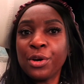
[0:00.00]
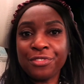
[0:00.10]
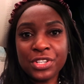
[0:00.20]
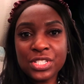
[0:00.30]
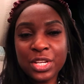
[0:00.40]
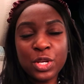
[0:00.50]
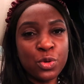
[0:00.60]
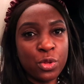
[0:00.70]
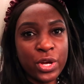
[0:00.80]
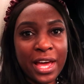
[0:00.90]
Officially you
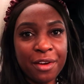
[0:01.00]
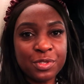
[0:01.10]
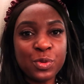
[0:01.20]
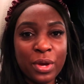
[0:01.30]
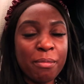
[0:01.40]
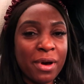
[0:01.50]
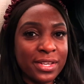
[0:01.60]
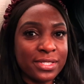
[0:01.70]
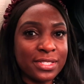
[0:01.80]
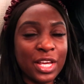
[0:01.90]
no longer have to wear
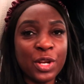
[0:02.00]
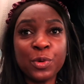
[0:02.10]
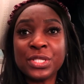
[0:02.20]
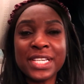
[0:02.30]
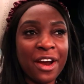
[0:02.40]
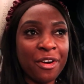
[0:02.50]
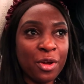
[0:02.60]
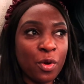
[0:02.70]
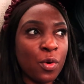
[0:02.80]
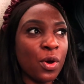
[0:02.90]
masks in
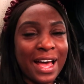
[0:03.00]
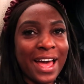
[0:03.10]
Ontario.